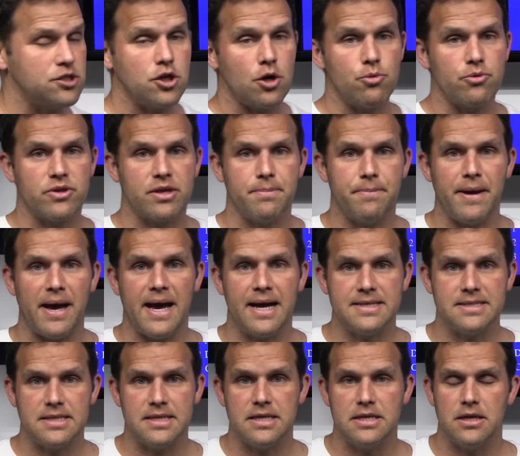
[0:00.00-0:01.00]
start with
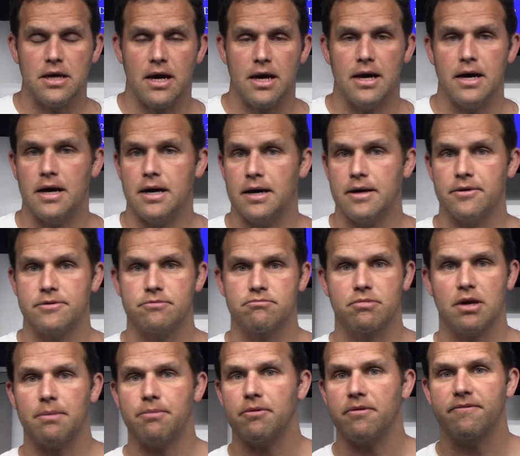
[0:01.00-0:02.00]
capacity. A
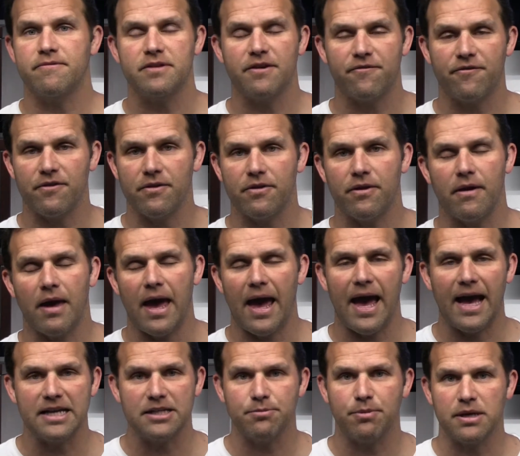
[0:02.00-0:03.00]
couple of different
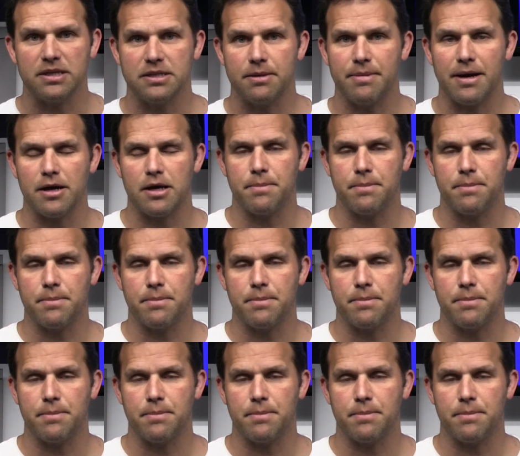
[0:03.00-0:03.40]
aspects about